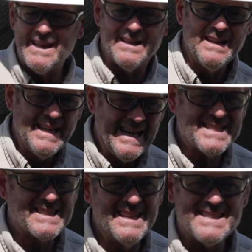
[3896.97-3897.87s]
and
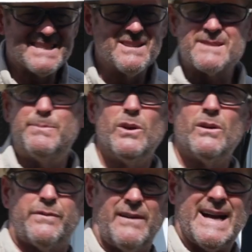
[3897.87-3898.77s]
it's, it's just
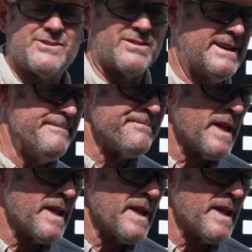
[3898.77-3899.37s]
beautiful, actually.